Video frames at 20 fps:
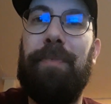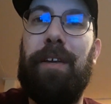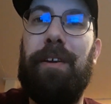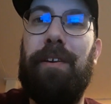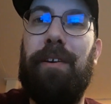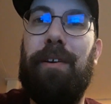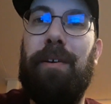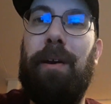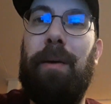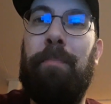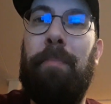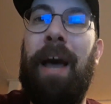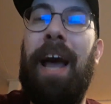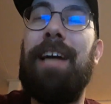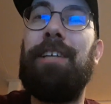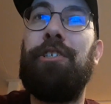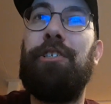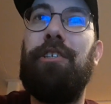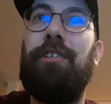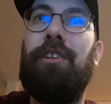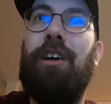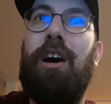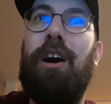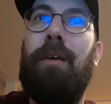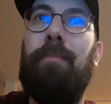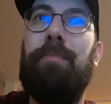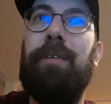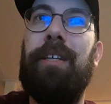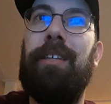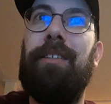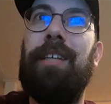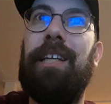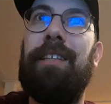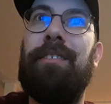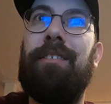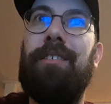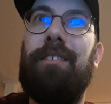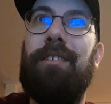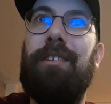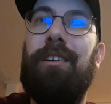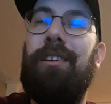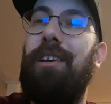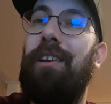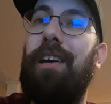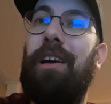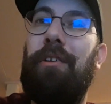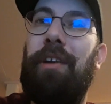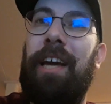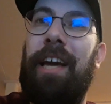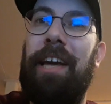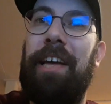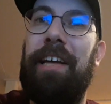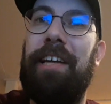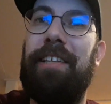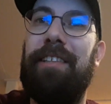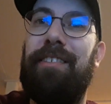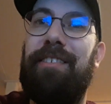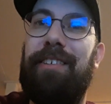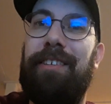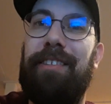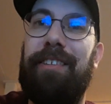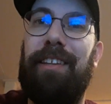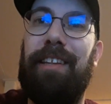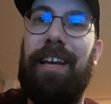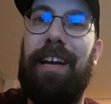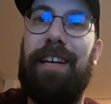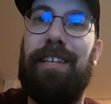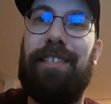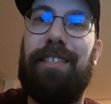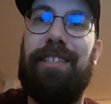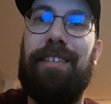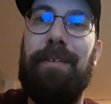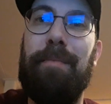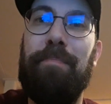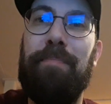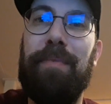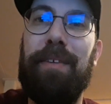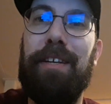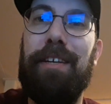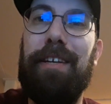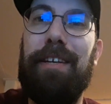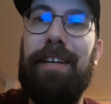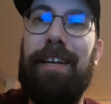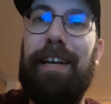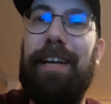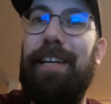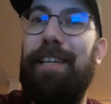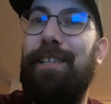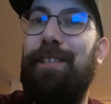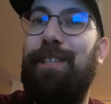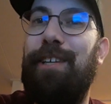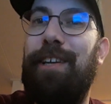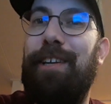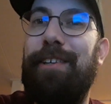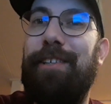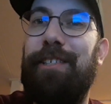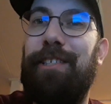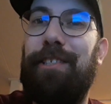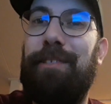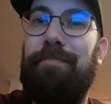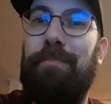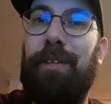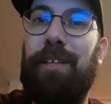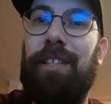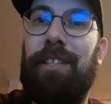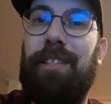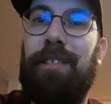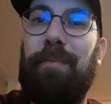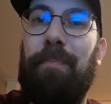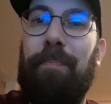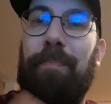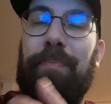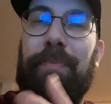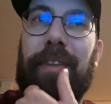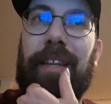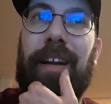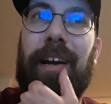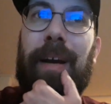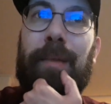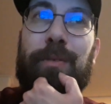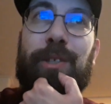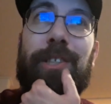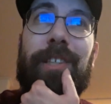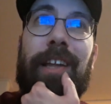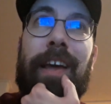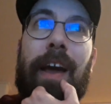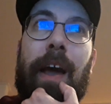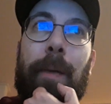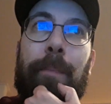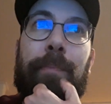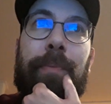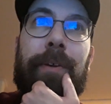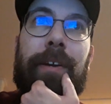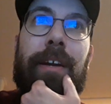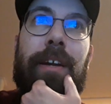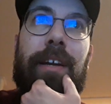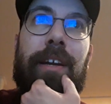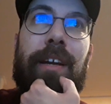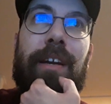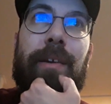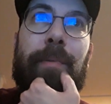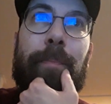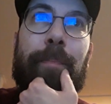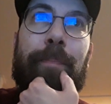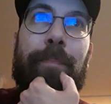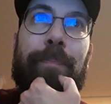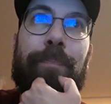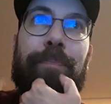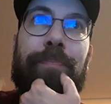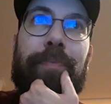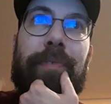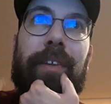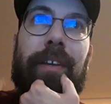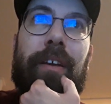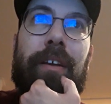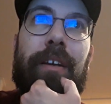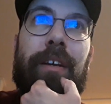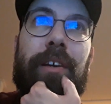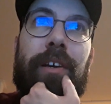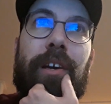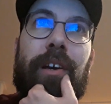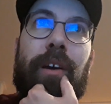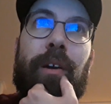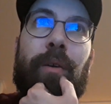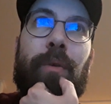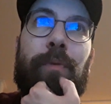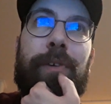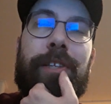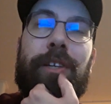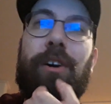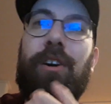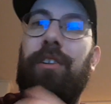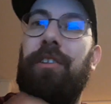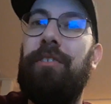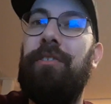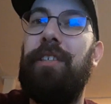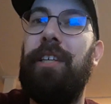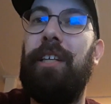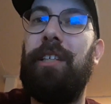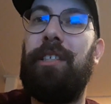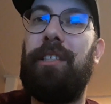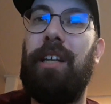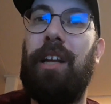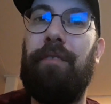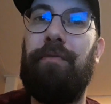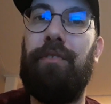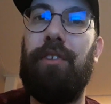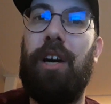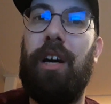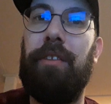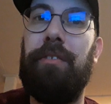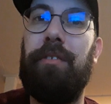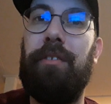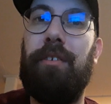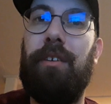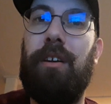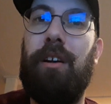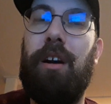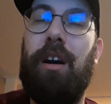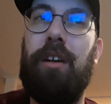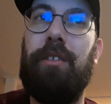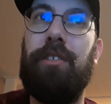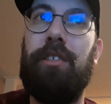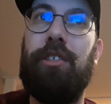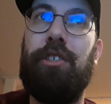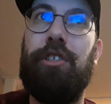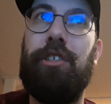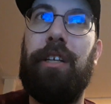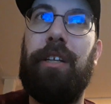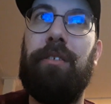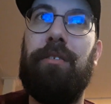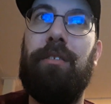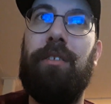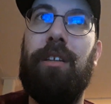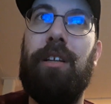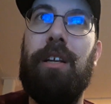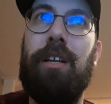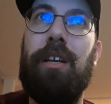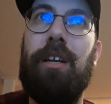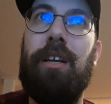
uh, a passionate hobby that got out of hand in the last eight years, but I'm still happy uh, with all the things that I've done on this channel.